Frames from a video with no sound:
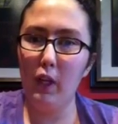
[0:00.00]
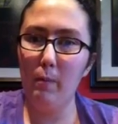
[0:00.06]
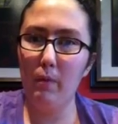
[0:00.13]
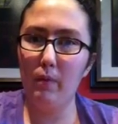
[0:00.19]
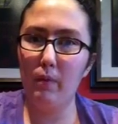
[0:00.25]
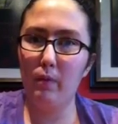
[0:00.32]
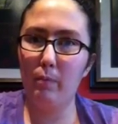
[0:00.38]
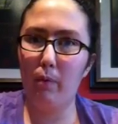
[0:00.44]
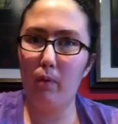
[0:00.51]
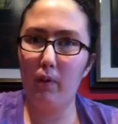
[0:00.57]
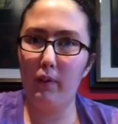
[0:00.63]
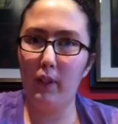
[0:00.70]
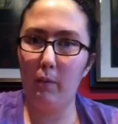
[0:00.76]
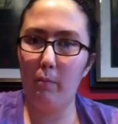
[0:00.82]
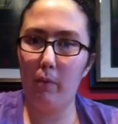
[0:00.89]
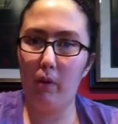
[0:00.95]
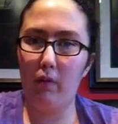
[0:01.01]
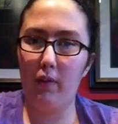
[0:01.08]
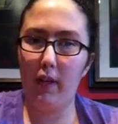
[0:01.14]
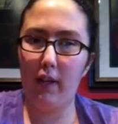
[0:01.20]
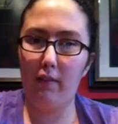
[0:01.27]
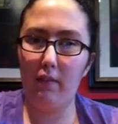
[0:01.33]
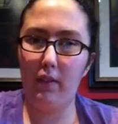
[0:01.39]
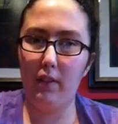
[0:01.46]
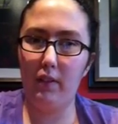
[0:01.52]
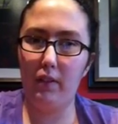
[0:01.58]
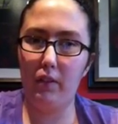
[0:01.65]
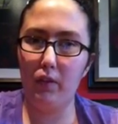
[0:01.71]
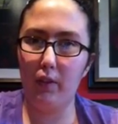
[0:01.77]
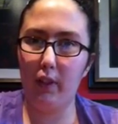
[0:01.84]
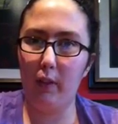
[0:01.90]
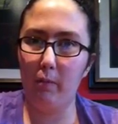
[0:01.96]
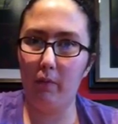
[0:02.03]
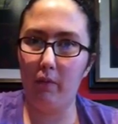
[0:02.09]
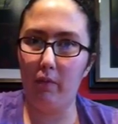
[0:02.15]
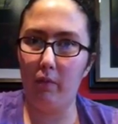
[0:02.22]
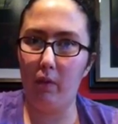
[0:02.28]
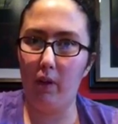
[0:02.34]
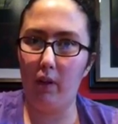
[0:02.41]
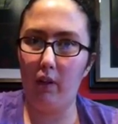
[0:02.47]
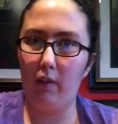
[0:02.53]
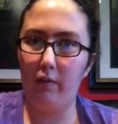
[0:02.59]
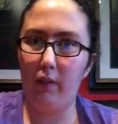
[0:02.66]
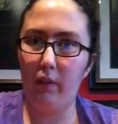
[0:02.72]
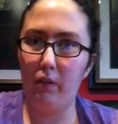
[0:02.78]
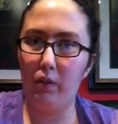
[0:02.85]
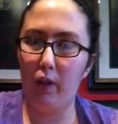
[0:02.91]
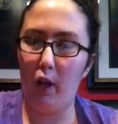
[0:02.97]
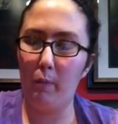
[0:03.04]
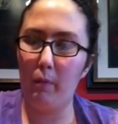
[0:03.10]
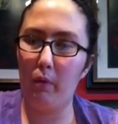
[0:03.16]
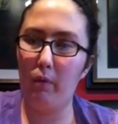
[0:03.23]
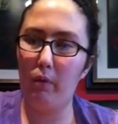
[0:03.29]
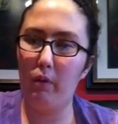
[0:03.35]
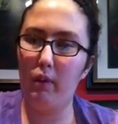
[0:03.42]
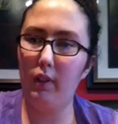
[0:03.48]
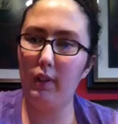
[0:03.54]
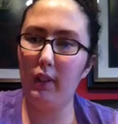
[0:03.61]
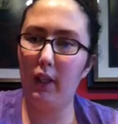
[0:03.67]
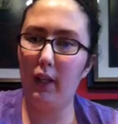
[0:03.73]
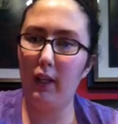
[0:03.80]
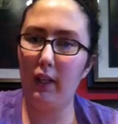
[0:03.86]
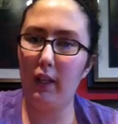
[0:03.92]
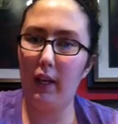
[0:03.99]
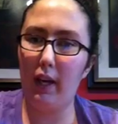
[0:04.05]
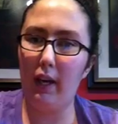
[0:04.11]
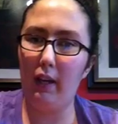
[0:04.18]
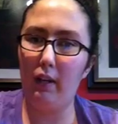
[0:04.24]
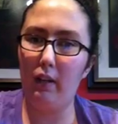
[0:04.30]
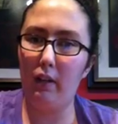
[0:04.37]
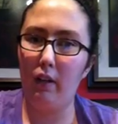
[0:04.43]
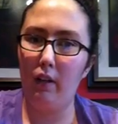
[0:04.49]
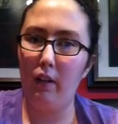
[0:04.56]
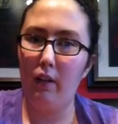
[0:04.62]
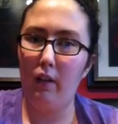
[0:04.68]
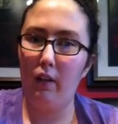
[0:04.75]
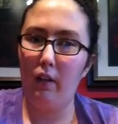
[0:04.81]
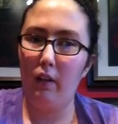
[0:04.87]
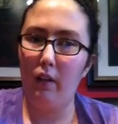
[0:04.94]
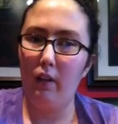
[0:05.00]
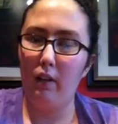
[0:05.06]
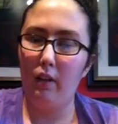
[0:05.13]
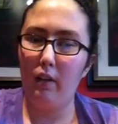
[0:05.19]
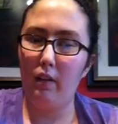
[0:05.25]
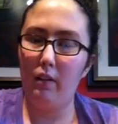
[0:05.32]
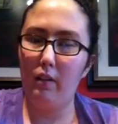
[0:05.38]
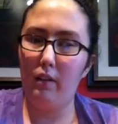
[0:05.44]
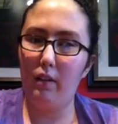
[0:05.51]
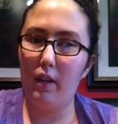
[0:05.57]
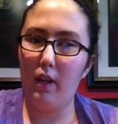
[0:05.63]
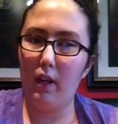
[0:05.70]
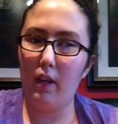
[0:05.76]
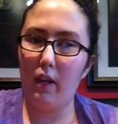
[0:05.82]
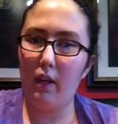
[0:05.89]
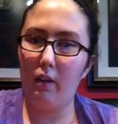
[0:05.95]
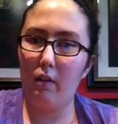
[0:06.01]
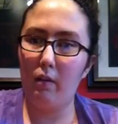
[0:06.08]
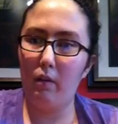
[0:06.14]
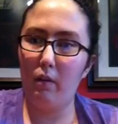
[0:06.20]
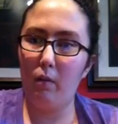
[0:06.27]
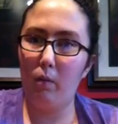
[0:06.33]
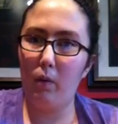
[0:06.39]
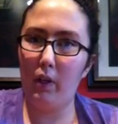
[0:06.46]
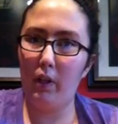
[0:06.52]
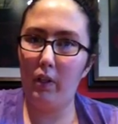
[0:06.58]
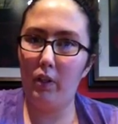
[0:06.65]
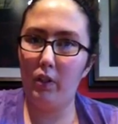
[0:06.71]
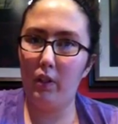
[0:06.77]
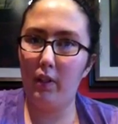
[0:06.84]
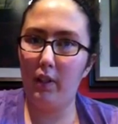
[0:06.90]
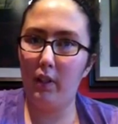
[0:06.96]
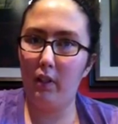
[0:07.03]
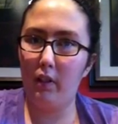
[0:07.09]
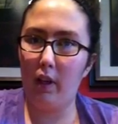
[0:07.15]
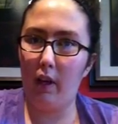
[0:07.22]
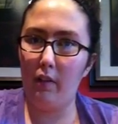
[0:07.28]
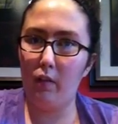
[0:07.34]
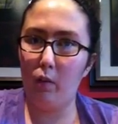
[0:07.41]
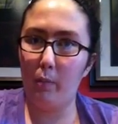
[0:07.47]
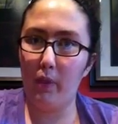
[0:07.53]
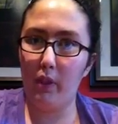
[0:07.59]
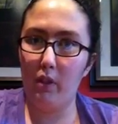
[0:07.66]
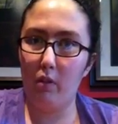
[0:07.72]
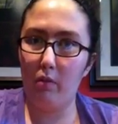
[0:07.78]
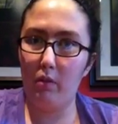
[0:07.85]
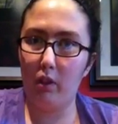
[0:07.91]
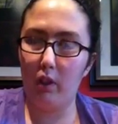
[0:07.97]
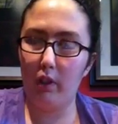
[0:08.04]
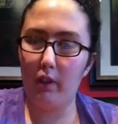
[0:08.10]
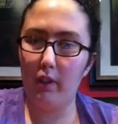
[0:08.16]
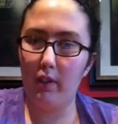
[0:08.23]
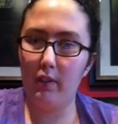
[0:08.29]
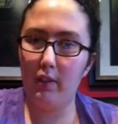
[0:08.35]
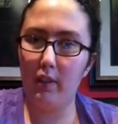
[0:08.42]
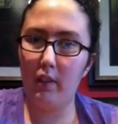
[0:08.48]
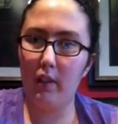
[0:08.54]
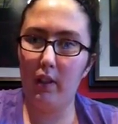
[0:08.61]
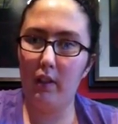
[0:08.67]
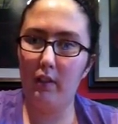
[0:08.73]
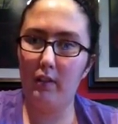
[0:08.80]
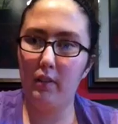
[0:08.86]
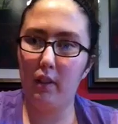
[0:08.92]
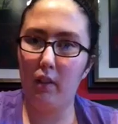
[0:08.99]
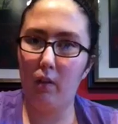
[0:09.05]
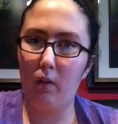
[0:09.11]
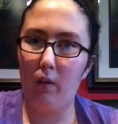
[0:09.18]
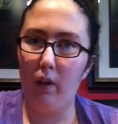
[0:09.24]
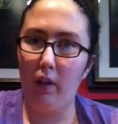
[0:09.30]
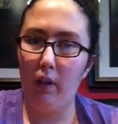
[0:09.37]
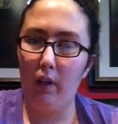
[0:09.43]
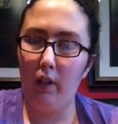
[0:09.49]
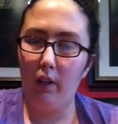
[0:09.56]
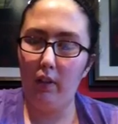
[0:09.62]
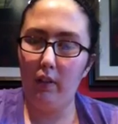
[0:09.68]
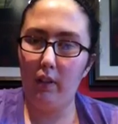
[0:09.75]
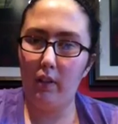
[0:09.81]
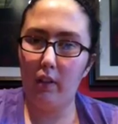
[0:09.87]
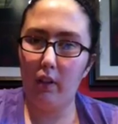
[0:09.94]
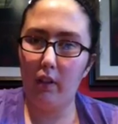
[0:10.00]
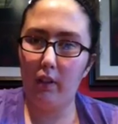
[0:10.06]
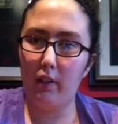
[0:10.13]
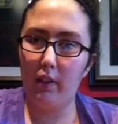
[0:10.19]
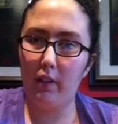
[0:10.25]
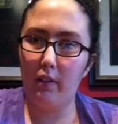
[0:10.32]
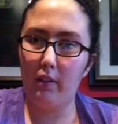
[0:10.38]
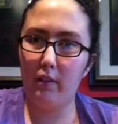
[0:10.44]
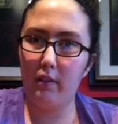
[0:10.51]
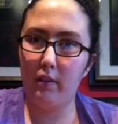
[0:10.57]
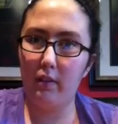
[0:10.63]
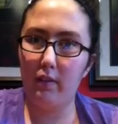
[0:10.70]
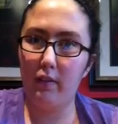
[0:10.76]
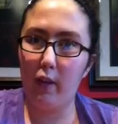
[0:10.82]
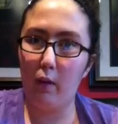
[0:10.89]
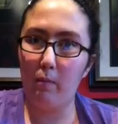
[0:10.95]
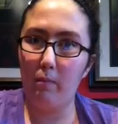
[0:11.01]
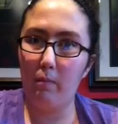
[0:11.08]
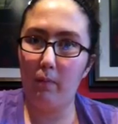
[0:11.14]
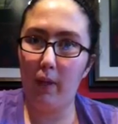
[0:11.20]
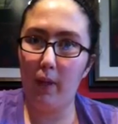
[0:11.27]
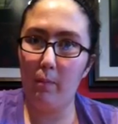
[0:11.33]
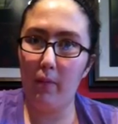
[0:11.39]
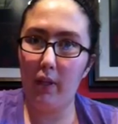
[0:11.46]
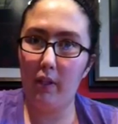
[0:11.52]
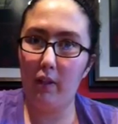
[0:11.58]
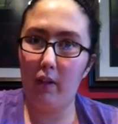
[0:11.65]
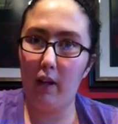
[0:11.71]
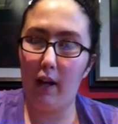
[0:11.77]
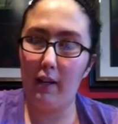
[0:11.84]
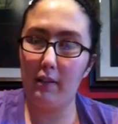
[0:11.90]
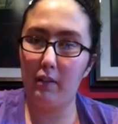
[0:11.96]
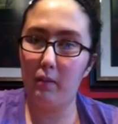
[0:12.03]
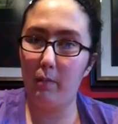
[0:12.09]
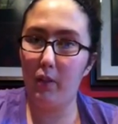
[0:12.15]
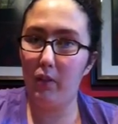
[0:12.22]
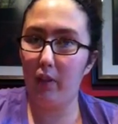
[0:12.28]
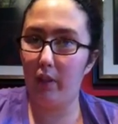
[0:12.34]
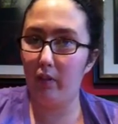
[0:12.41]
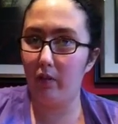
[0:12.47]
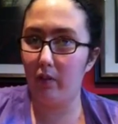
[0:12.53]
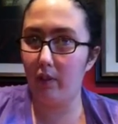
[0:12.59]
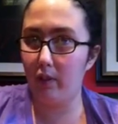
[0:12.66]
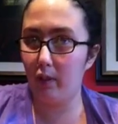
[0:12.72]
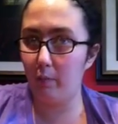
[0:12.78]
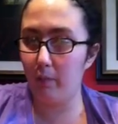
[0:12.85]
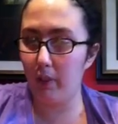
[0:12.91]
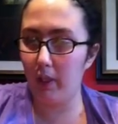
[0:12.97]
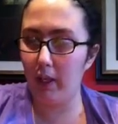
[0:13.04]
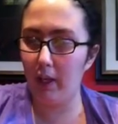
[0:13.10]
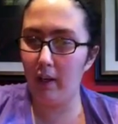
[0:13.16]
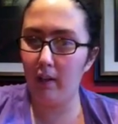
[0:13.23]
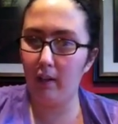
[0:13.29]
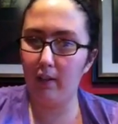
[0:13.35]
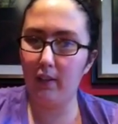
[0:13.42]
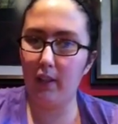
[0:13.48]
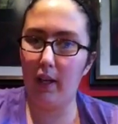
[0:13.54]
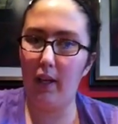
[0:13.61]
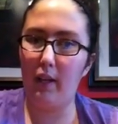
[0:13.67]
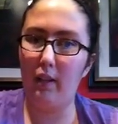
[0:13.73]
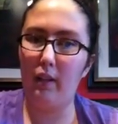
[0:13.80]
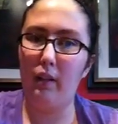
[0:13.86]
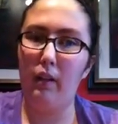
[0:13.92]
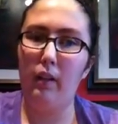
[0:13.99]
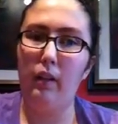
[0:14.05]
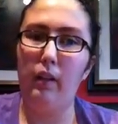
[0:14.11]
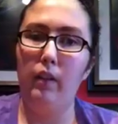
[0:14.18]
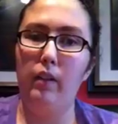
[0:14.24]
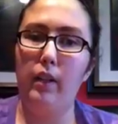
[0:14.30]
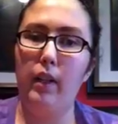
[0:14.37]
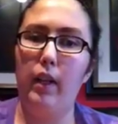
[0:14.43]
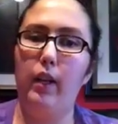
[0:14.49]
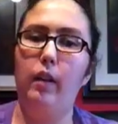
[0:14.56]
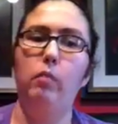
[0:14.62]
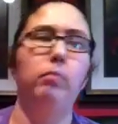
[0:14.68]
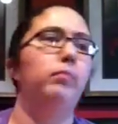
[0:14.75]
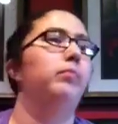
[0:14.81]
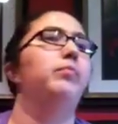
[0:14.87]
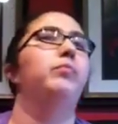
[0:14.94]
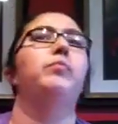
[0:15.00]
Emma was born, they both have this dream of what a future Emma will look like, and they want to ensure that there'll be no darkness in her. So the darkness that may be in her has to be transferred to somebody else, and they